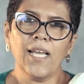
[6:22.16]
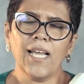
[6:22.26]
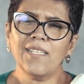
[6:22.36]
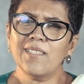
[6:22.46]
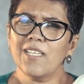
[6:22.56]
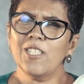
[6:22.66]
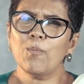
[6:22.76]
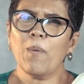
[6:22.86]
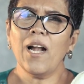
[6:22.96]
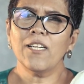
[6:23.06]
It's
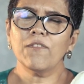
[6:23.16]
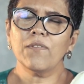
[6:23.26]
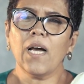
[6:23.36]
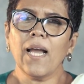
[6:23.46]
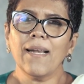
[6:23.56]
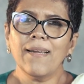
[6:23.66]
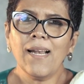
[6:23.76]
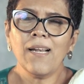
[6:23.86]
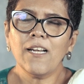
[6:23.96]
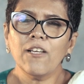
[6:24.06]
part of the
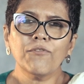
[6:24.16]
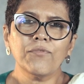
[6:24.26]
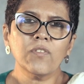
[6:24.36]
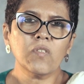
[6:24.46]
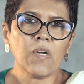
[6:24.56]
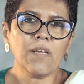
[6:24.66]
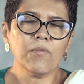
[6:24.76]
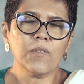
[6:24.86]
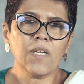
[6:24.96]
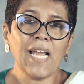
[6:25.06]
identity of this
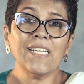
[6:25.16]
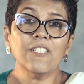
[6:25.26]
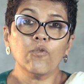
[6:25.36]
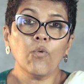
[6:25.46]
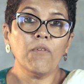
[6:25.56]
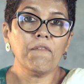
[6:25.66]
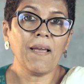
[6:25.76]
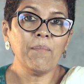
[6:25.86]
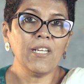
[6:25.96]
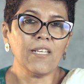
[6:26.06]
driver and his whole
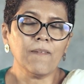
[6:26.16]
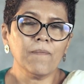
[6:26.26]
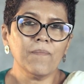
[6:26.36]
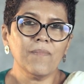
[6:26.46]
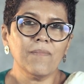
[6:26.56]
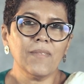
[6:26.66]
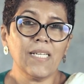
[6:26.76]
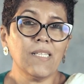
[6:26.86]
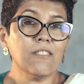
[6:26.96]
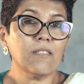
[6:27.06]
family
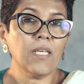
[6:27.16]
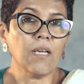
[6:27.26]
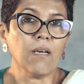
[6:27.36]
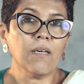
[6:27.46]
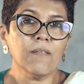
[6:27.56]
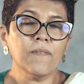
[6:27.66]
that they stink.